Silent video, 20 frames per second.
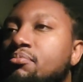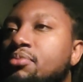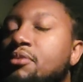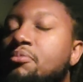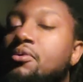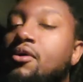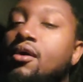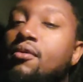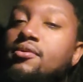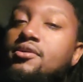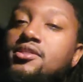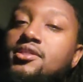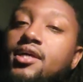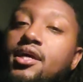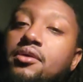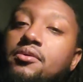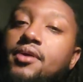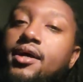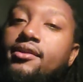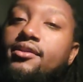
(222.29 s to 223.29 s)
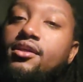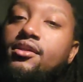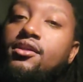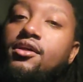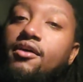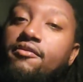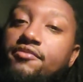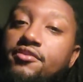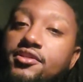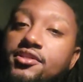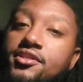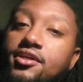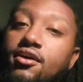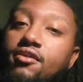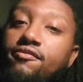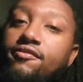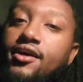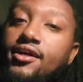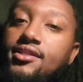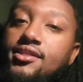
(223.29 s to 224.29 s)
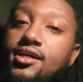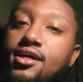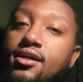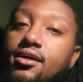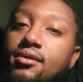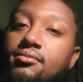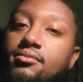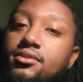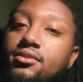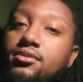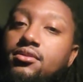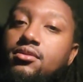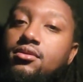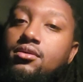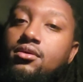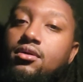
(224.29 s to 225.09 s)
people always say you have to love yourself at times.